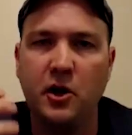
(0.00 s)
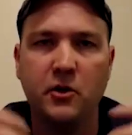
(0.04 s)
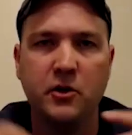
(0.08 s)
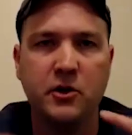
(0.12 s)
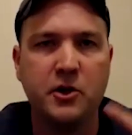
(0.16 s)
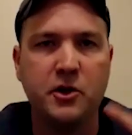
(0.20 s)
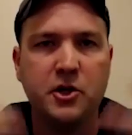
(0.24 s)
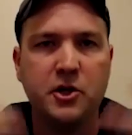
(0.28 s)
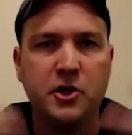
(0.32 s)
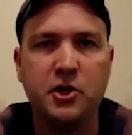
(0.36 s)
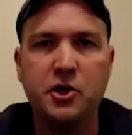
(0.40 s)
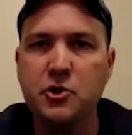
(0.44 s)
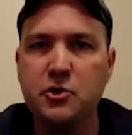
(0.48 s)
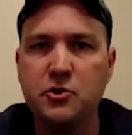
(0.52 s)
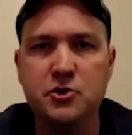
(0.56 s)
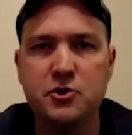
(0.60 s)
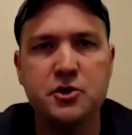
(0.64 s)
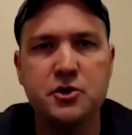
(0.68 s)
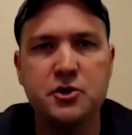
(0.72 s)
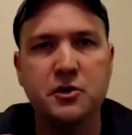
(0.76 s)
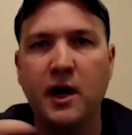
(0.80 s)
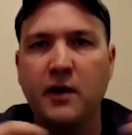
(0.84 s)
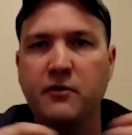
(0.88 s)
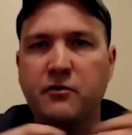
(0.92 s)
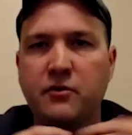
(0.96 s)
huge
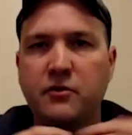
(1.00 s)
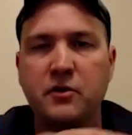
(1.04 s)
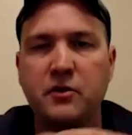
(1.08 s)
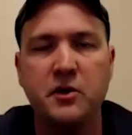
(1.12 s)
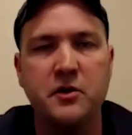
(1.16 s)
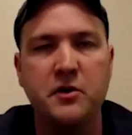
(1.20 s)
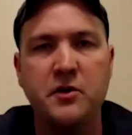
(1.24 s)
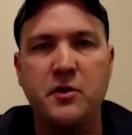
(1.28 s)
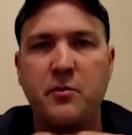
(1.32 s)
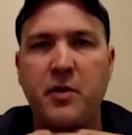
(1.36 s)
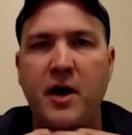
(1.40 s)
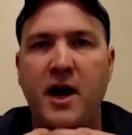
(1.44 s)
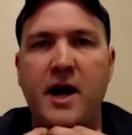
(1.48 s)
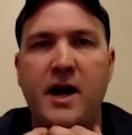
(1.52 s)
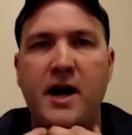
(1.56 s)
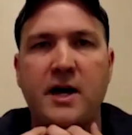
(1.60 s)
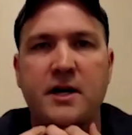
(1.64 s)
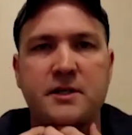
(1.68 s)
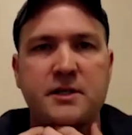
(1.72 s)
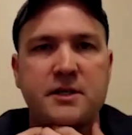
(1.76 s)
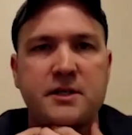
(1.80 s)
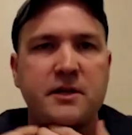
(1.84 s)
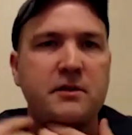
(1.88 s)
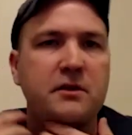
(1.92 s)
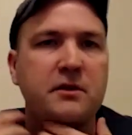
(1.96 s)
level in the
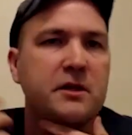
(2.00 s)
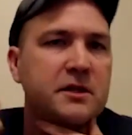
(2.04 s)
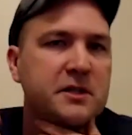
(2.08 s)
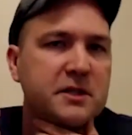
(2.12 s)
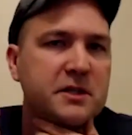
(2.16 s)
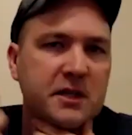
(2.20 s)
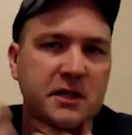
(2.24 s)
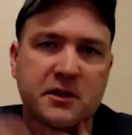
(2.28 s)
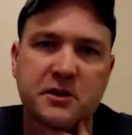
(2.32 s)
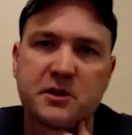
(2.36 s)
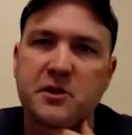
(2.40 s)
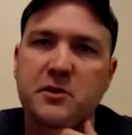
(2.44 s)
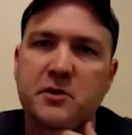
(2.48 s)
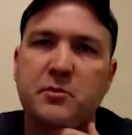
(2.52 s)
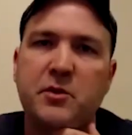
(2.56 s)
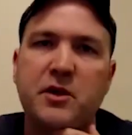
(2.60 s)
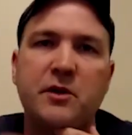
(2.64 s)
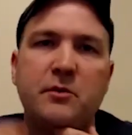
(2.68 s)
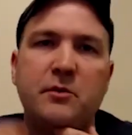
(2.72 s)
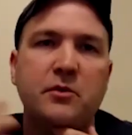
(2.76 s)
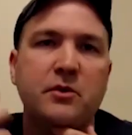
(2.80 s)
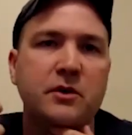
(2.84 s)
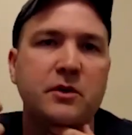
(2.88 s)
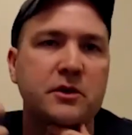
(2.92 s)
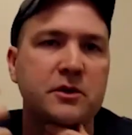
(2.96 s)
past, and listening to
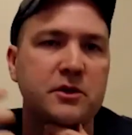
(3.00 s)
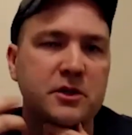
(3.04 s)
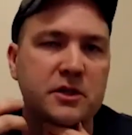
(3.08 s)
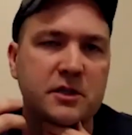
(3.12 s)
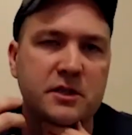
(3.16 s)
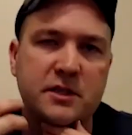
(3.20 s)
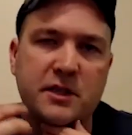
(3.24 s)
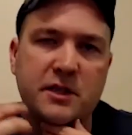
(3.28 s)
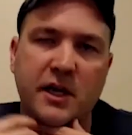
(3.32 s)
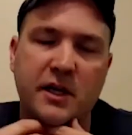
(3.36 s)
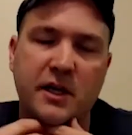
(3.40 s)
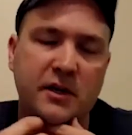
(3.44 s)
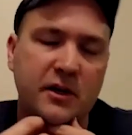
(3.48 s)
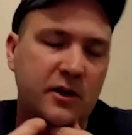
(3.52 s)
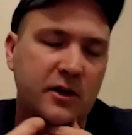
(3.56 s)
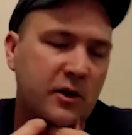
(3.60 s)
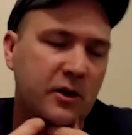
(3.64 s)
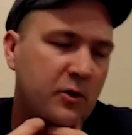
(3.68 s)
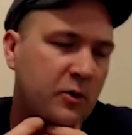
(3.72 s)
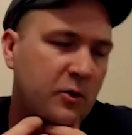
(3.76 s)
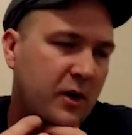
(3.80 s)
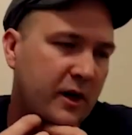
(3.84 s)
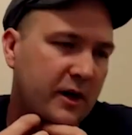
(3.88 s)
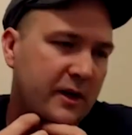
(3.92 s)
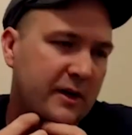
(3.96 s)
people and just saying, you know
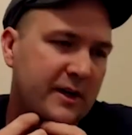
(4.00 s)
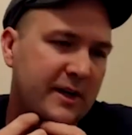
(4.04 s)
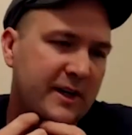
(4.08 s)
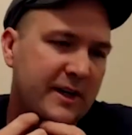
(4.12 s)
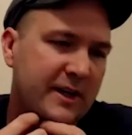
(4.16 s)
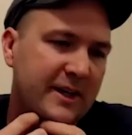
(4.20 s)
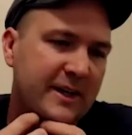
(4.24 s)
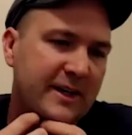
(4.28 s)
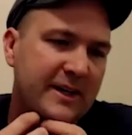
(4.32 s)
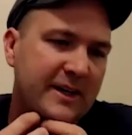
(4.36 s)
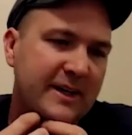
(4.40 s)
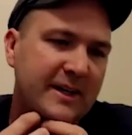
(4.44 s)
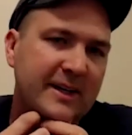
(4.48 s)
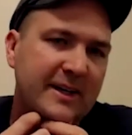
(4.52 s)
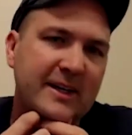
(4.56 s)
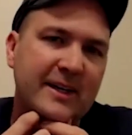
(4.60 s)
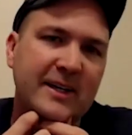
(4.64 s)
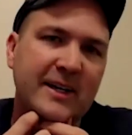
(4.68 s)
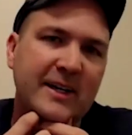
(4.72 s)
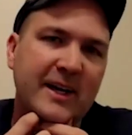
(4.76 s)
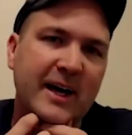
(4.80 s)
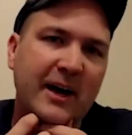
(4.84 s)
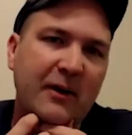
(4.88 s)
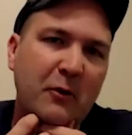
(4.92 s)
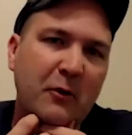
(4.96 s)
what,
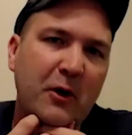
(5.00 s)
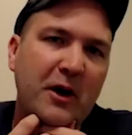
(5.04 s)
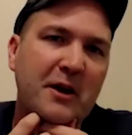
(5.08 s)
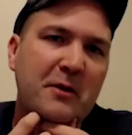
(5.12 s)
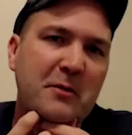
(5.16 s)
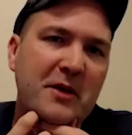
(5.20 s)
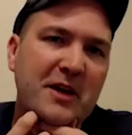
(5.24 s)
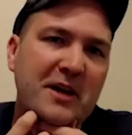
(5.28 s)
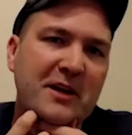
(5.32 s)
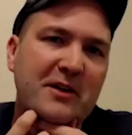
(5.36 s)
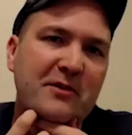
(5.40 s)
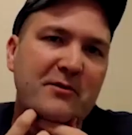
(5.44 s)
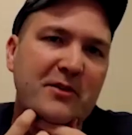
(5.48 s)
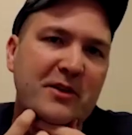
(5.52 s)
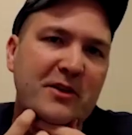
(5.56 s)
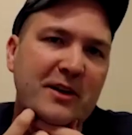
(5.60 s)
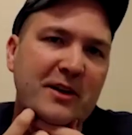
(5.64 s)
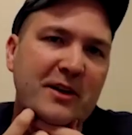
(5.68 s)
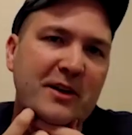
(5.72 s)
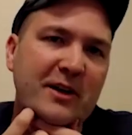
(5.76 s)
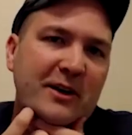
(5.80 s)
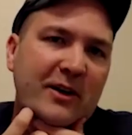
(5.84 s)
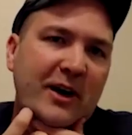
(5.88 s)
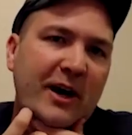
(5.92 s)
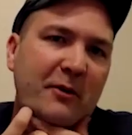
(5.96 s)
I want to make a
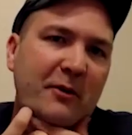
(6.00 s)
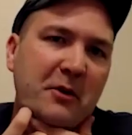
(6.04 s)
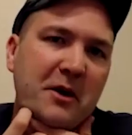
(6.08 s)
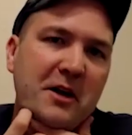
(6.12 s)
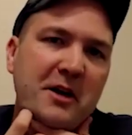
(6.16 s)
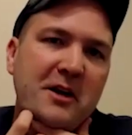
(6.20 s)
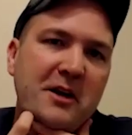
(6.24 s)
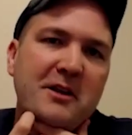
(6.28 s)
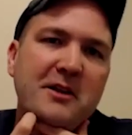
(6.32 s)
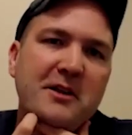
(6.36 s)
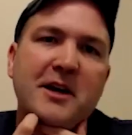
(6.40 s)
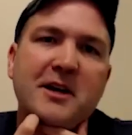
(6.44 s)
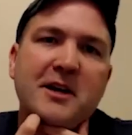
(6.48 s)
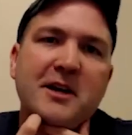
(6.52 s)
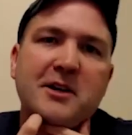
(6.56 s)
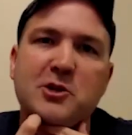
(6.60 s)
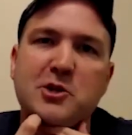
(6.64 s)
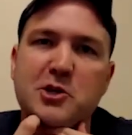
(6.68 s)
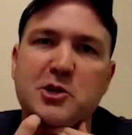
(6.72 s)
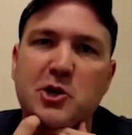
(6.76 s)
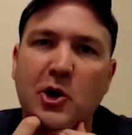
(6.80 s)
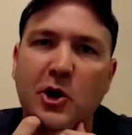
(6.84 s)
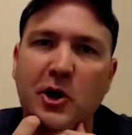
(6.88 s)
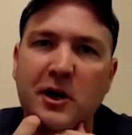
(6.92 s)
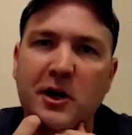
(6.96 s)
video. I want to like
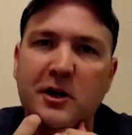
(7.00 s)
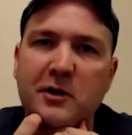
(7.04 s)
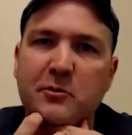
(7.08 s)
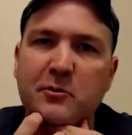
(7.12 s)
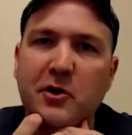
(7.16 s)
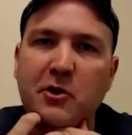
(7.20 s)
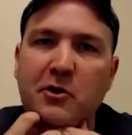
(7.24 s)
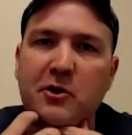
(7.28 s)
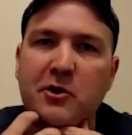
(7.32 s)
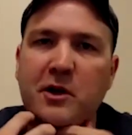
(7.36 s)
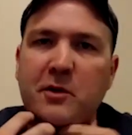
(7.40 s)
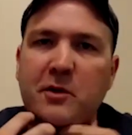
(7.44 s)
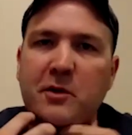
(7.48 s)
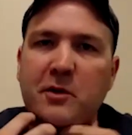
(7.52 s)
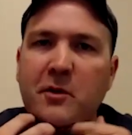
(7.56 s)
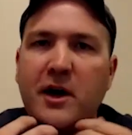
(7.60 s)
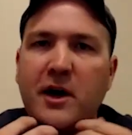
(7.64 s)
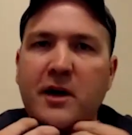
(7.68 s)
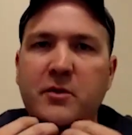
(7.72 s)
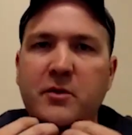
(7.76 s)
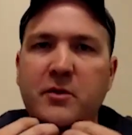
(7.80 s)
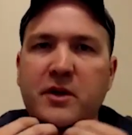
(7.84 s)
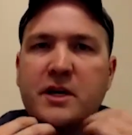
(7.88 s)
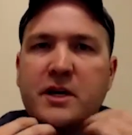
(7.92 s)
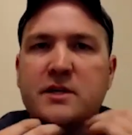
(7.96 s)
talk
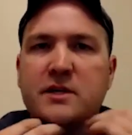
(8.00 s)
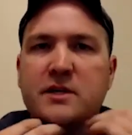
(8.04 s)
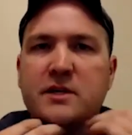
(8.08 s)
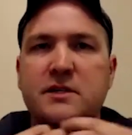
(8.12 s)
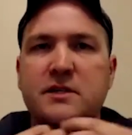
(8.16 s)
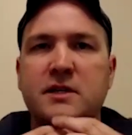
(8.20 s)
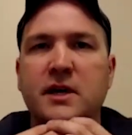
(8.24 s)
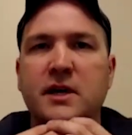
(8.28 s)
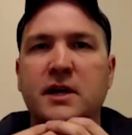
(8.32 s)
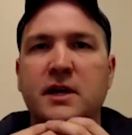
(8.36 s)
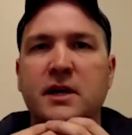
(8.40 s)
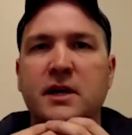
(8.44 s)
Pokemon, because